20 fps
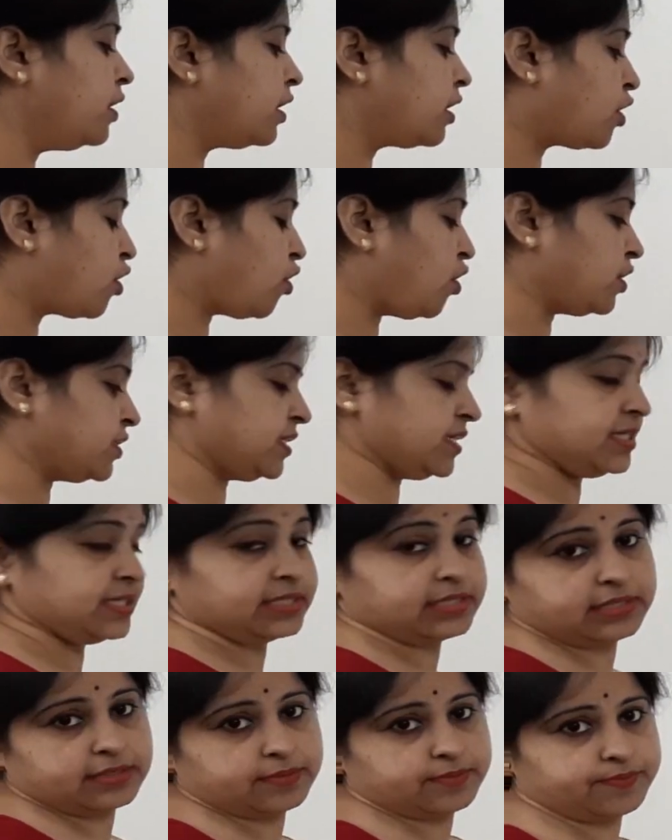
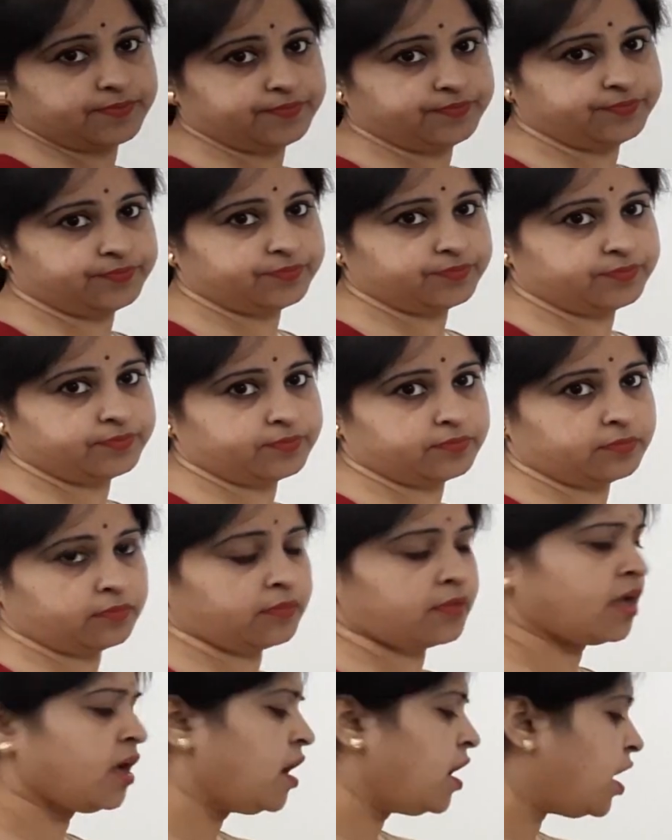Clauses.
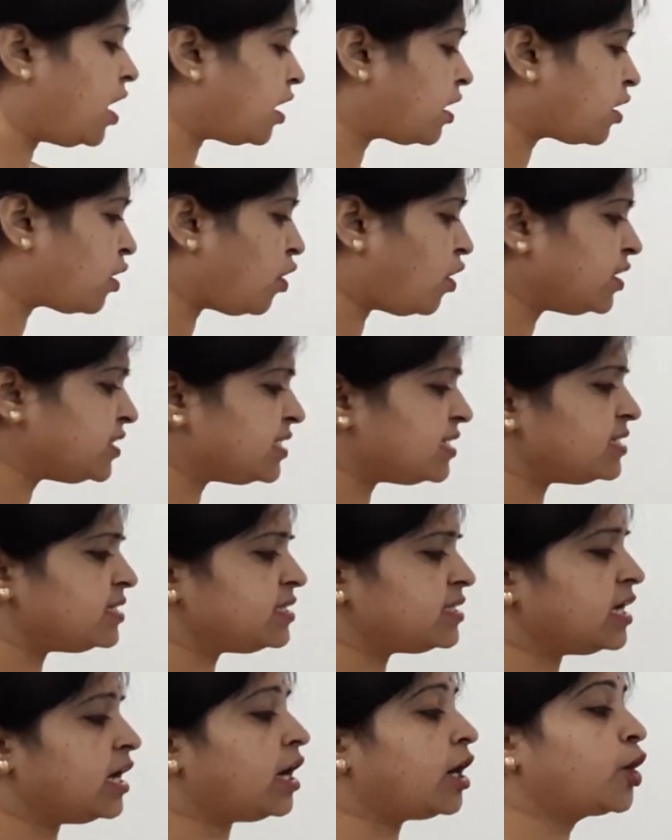A clause
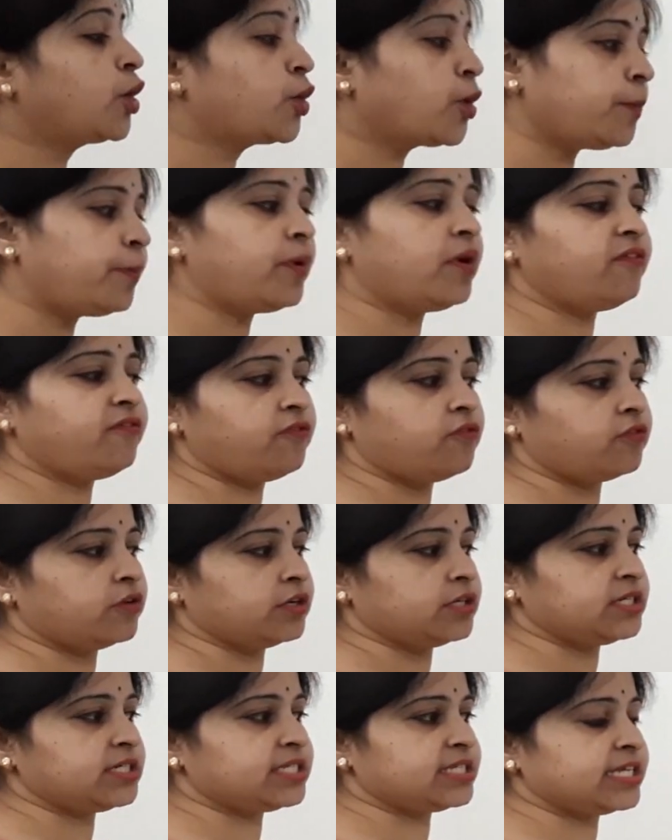is a group of
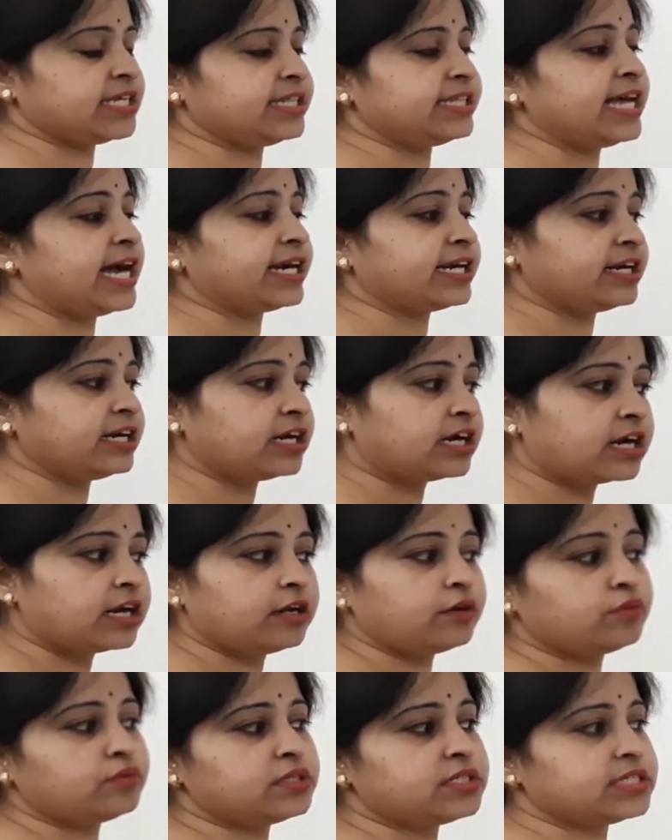words that
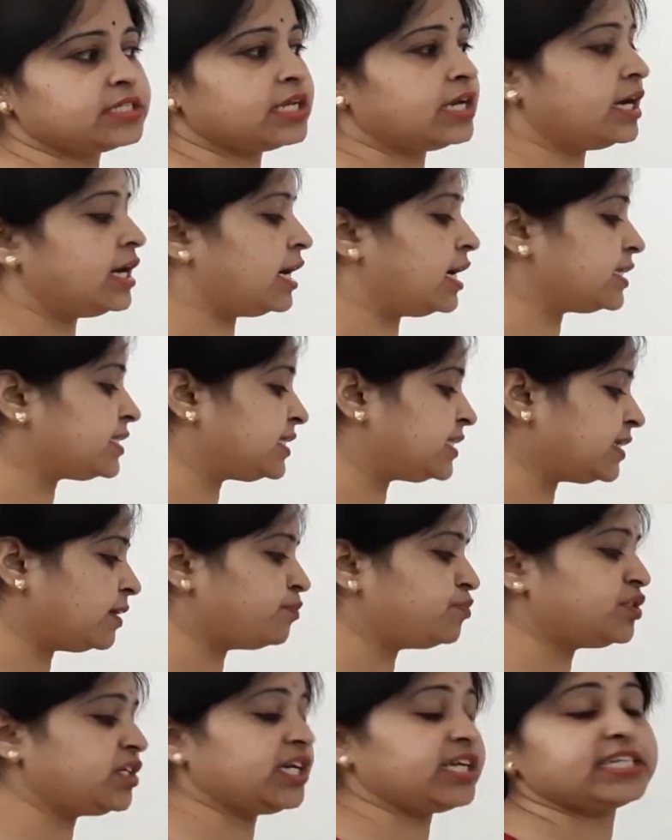includes a
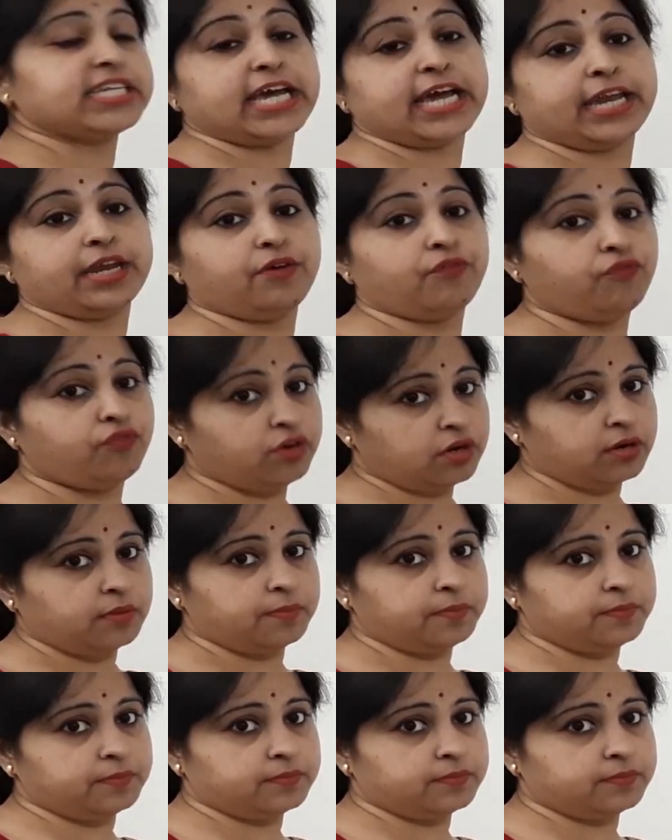subject and a verb.